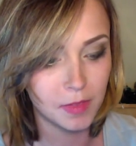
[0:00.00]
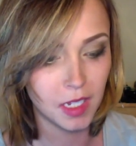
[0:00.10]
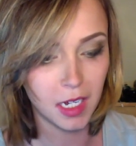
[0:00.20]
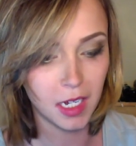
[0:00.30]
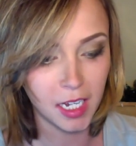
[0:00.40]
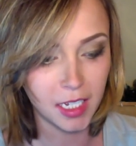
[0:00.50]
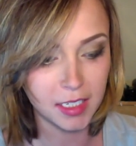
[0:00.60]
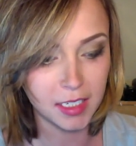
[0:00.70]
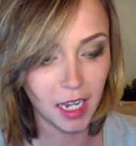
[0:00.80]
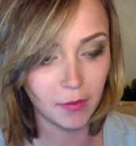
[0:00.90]
And
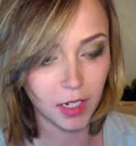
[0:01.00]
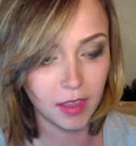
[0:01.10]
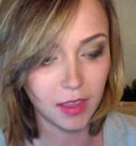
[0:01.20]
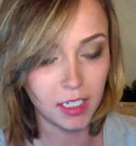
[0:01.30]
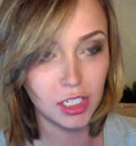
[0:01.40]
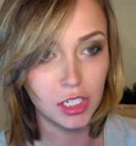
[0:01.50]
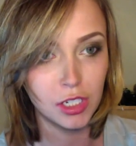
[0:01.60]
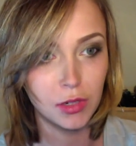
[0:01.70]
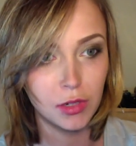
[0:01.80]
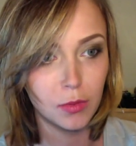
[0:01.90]
everything to
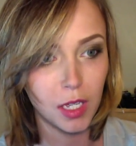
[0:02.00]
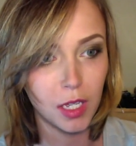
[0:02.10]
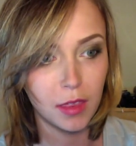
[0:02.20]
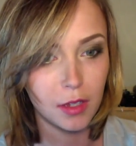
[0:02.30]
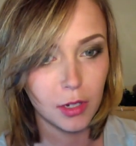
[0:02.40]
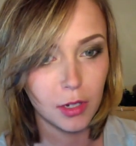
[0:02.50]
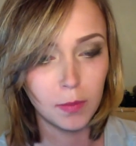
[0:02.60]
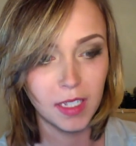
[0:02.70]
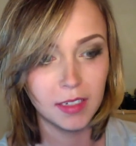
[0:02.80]
do with hooping.